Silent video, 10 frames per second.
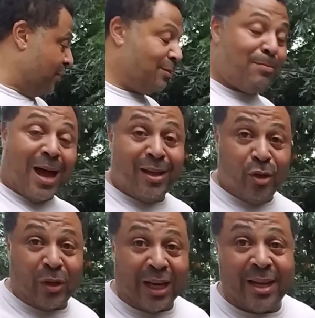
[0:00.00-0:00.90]
this
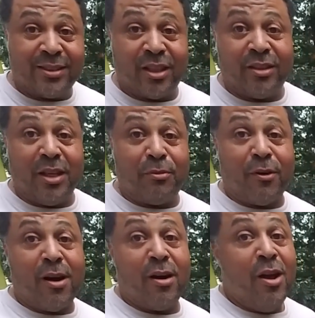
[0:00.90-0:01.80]
Bayou Classic deep
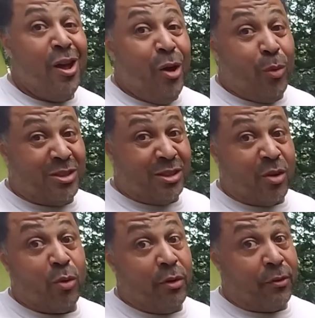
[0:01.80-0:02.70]
fryer, which is
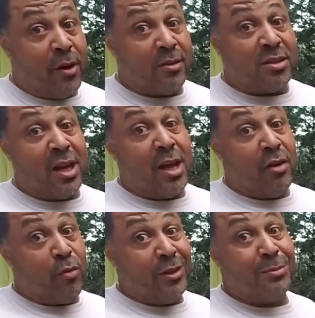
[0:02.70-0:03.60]
only for outside.
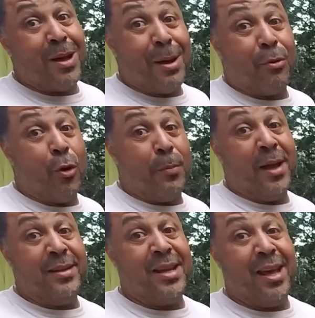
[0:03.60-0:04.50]
It runs by a
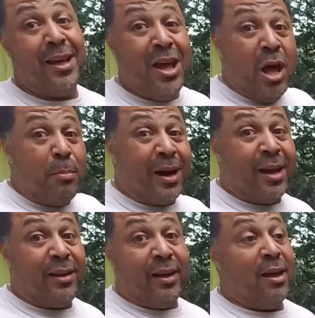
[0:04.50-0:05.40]
propane tank, but I
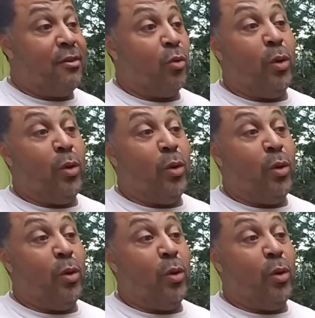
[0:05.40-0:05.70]
love it.